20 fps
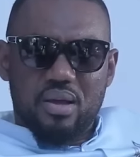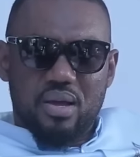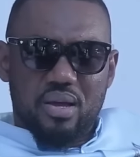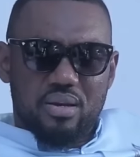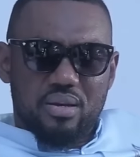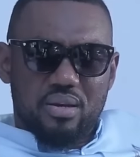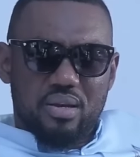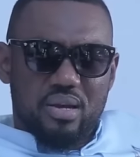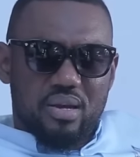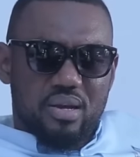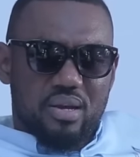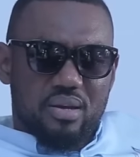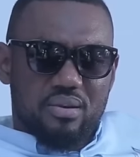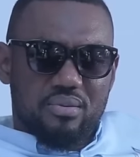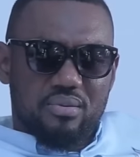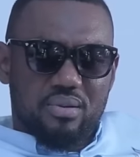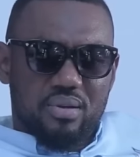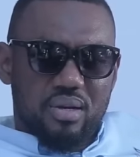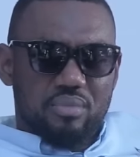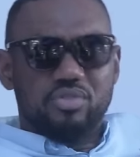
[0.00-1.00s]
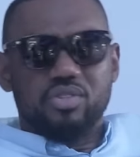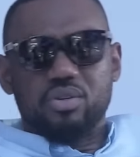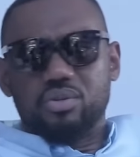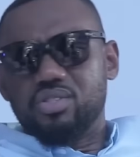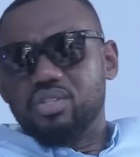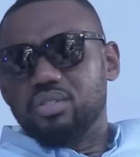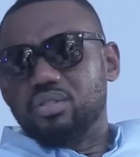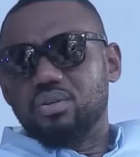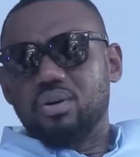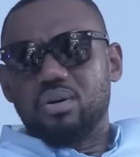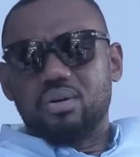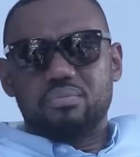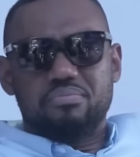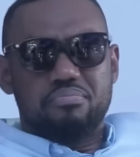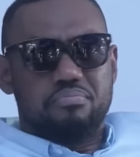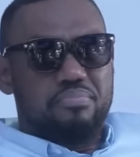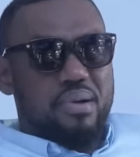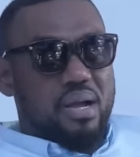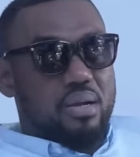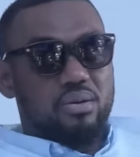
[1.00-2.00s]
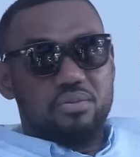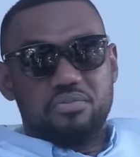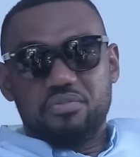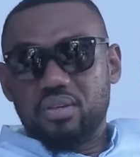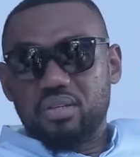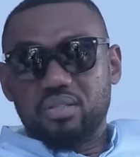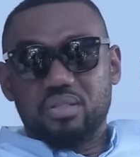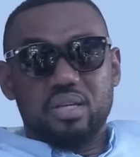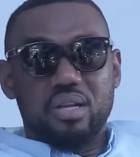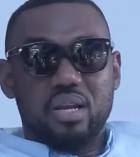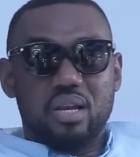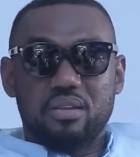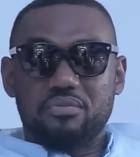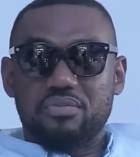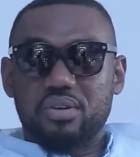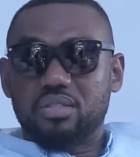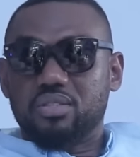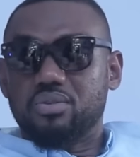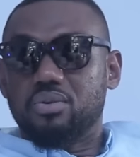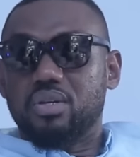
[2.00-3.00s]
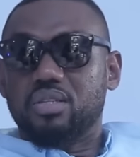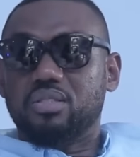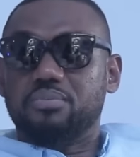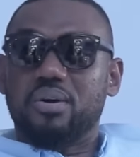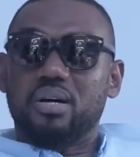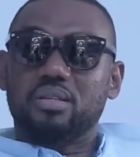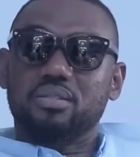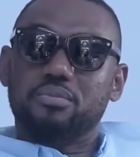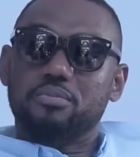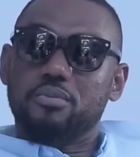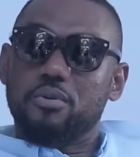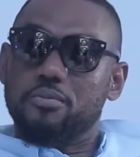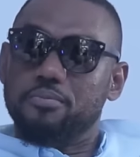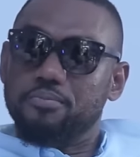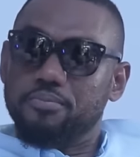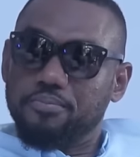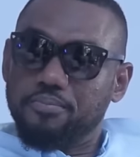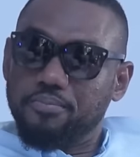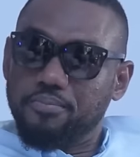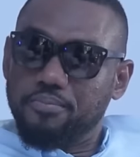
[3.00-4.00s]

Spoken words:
And I'm sure she's gonna pack her things and leave as soon as possible.